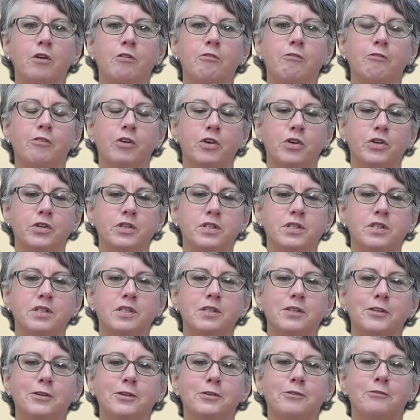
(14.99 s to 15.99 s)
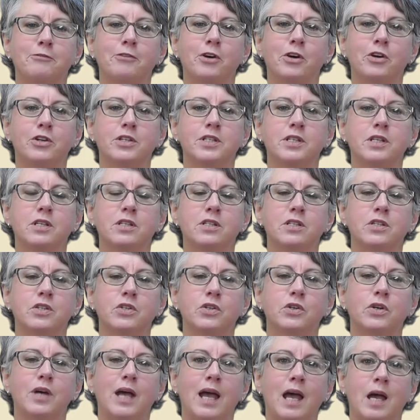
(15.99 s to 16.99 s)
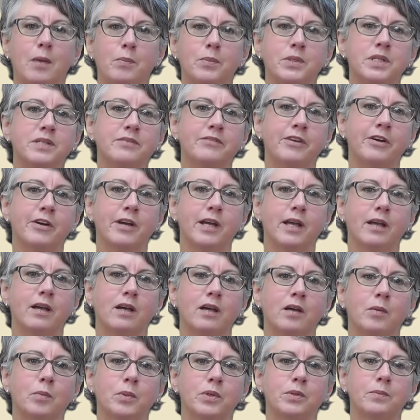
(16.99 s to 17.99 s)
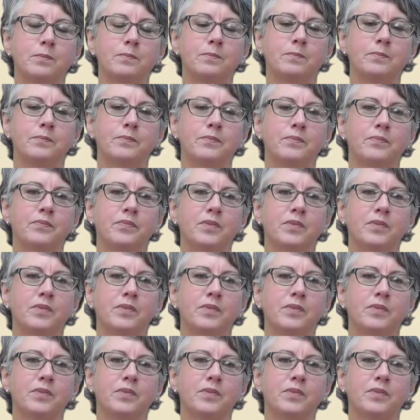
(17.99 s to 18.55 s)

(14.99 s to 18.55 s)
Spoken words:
First, forests can store atmospheric carbon.